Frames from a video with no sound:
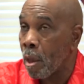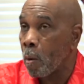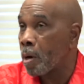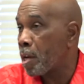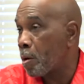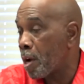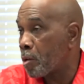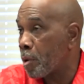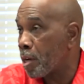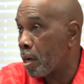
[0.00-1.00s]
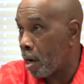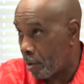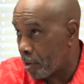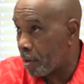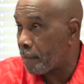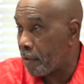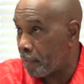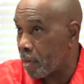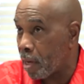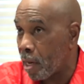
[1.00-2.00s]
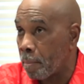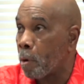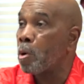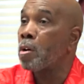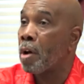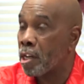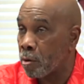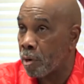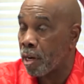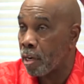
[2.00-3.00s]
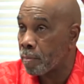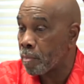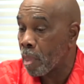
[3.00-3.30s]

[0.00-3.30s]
where they graduated 158, but we graduated